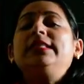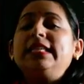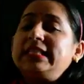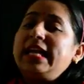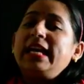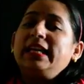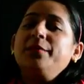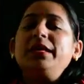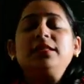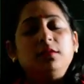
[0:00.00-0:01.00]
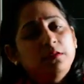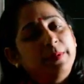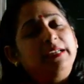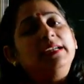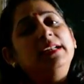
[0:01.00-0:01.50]
this diagram has
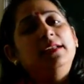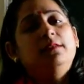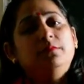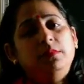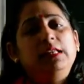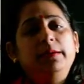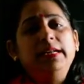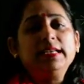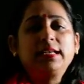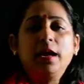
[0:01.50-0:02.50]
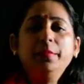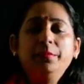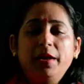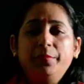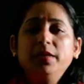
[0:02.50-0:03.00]
repeatedly, it has come in
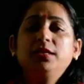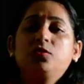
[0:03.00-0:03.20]
papers.